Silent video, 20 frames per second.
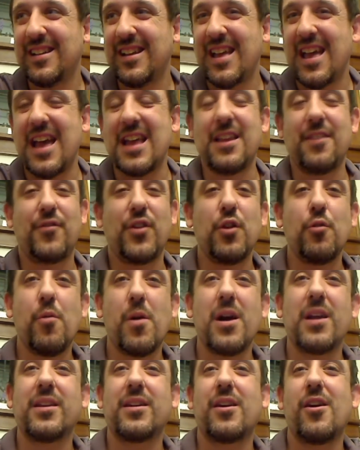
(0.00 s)
And if you
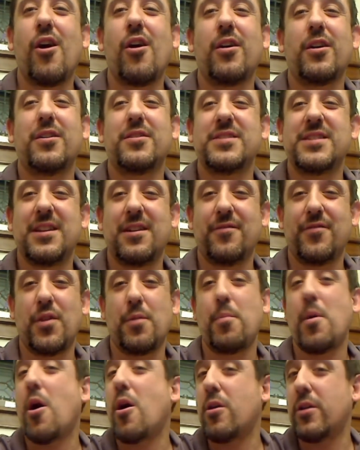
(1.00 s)
want to call yourself the
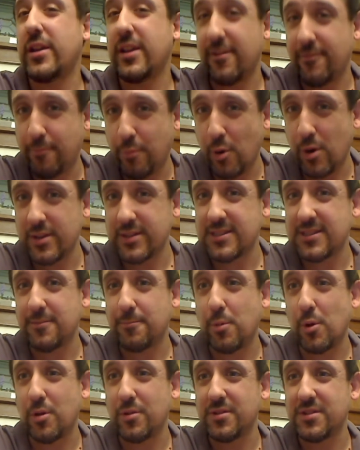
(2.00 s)
party of
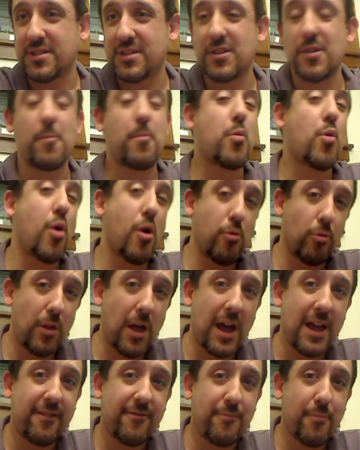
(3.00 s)
principles, the pro
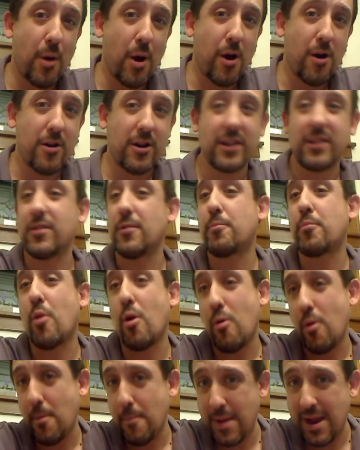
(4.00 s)
life party, the
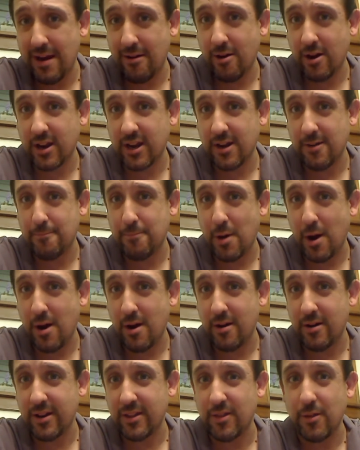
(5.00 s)
pro America
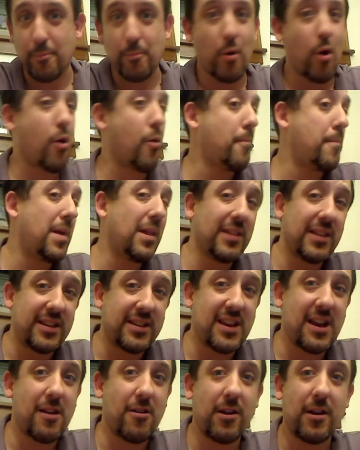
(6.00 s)
party, the pro
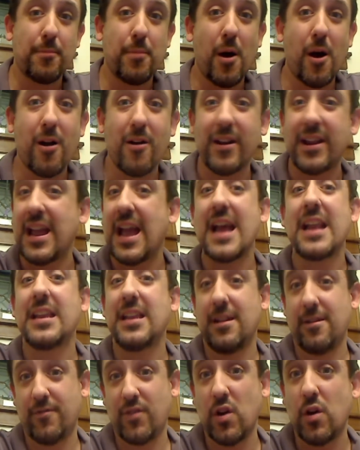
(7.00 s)
military party,
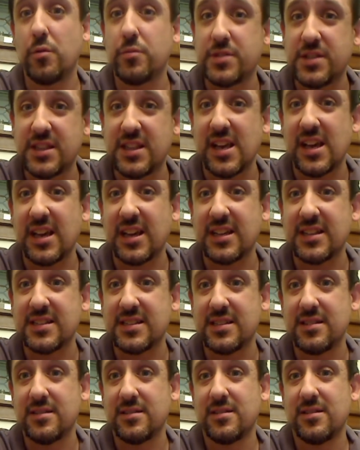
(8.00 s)
any of those
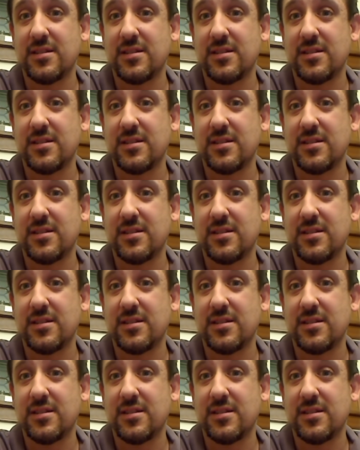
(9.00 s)
things,